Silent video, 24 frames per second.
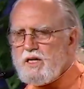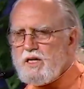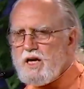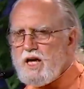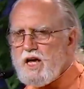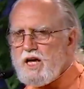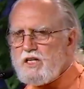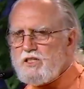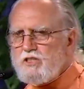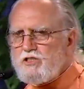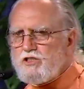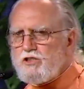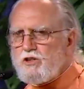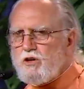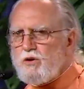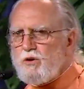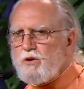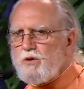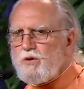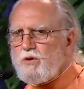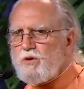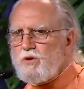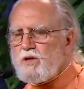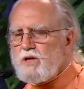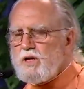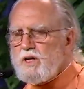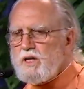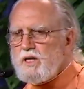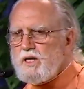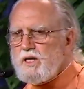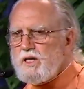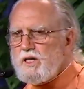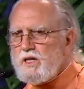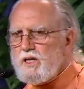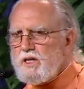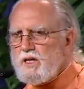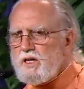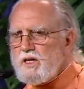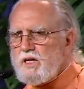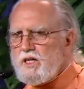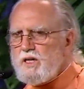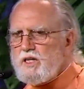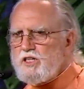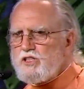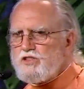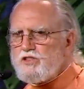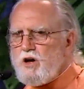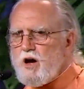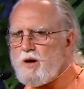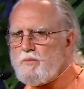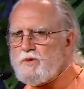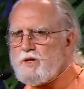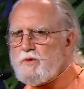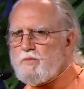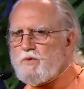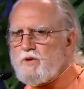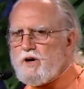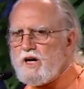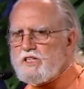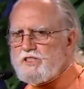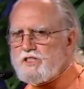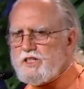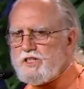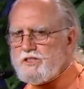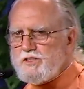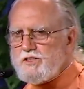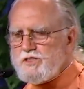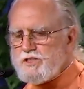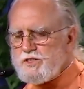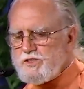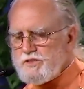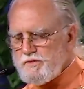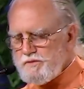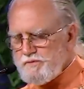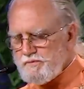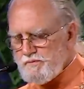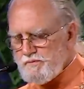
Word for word: and soul in his omnipresence.